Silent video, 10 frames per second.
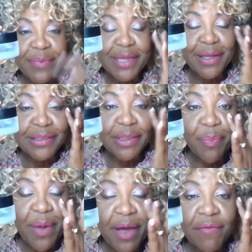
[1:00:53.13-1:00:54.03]
It's going to
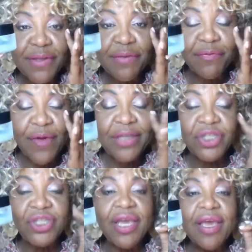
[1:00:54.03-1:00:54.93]
depuff,
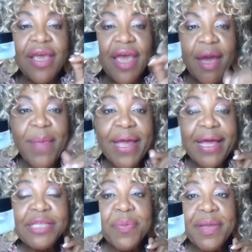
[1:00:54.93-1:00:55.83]
defresh, my
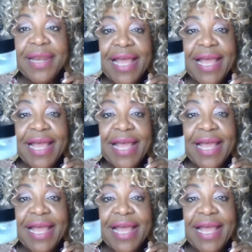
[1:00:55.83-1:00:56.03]
husband